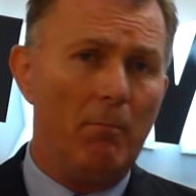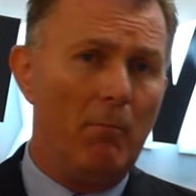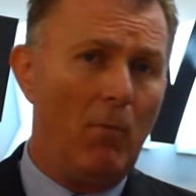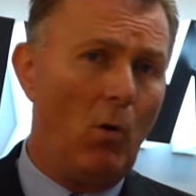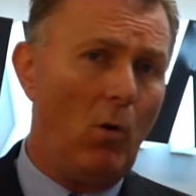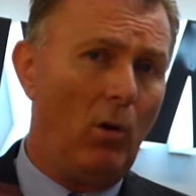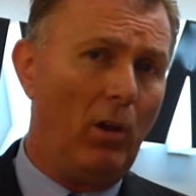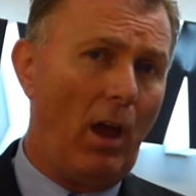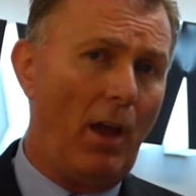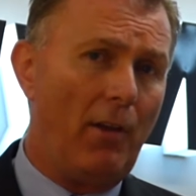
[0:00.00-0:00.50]

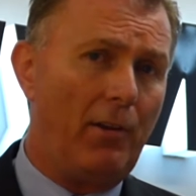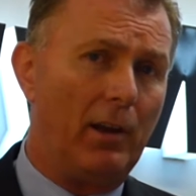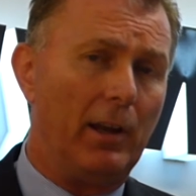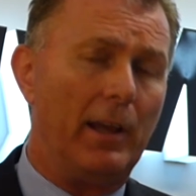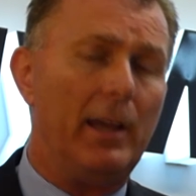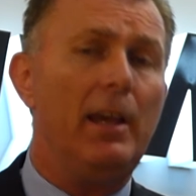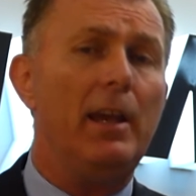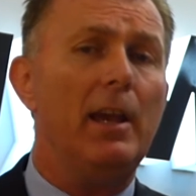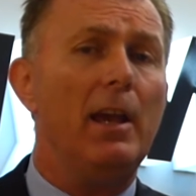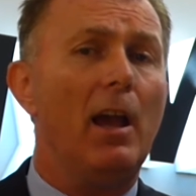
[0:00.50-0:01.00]
More
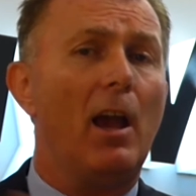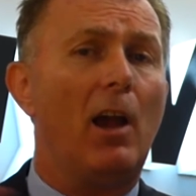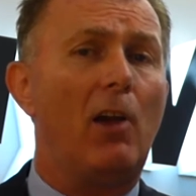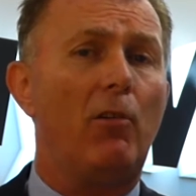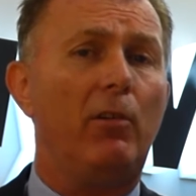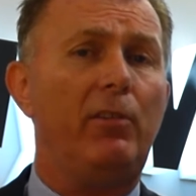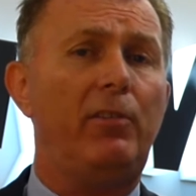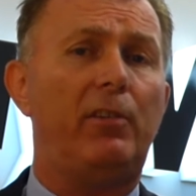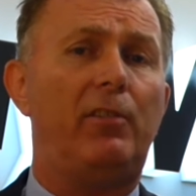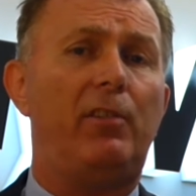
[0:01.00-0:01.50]
locally,
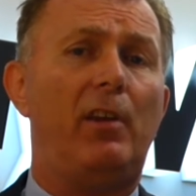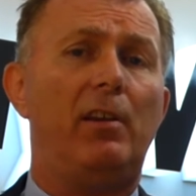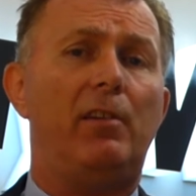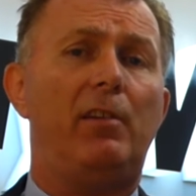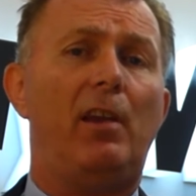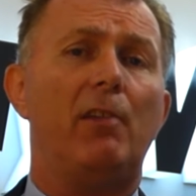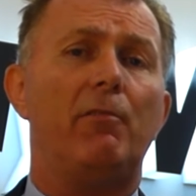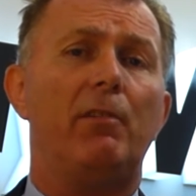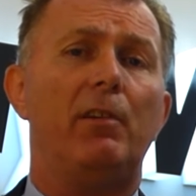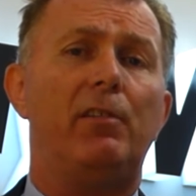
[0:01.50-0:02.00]
across the
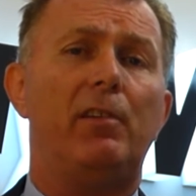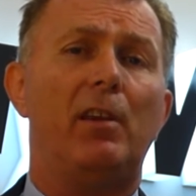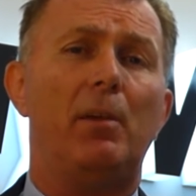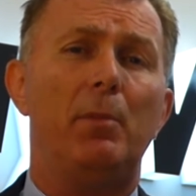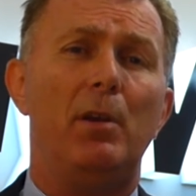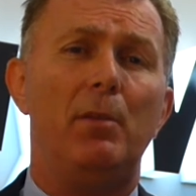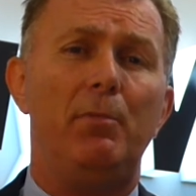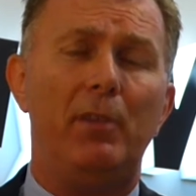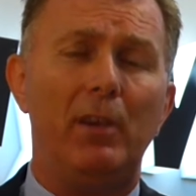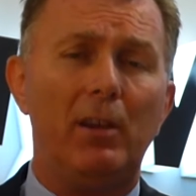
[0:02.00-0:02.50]
Centenary Suburbs,